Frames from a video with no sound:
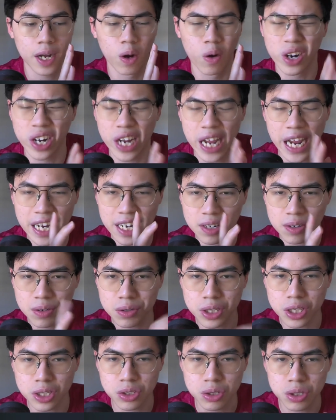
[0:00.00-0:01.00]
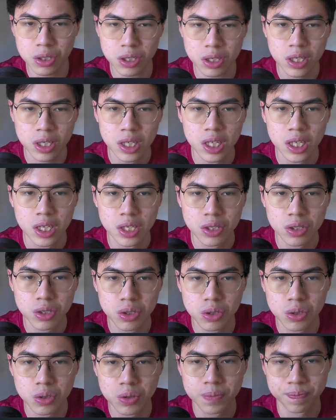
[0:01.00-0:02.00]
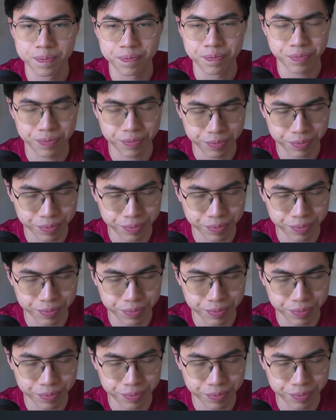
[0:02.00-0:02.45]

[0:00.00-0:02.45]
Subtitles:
or angle they took to